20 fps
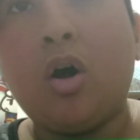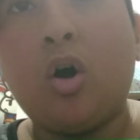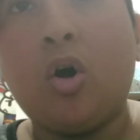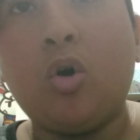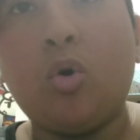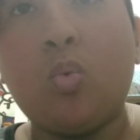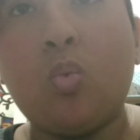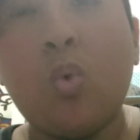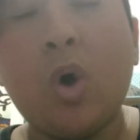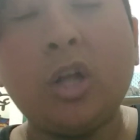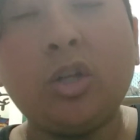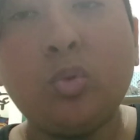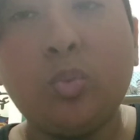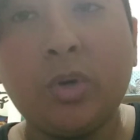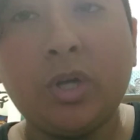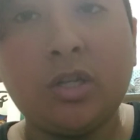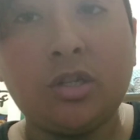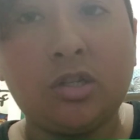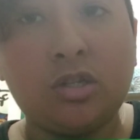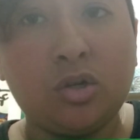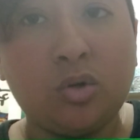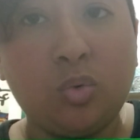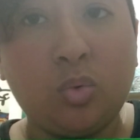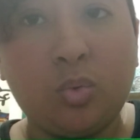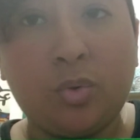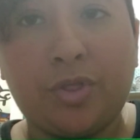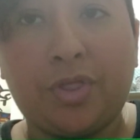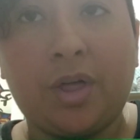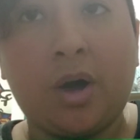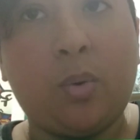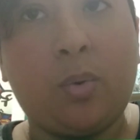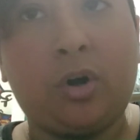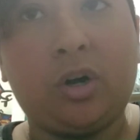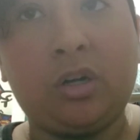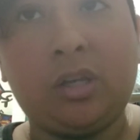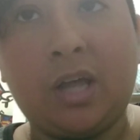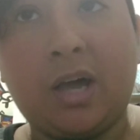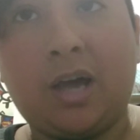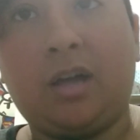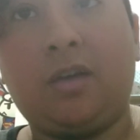or what we do with our
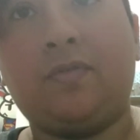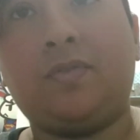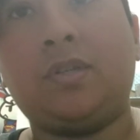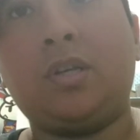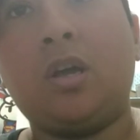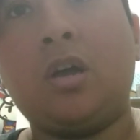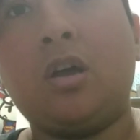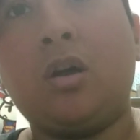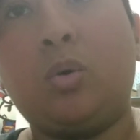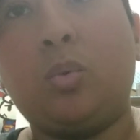lives,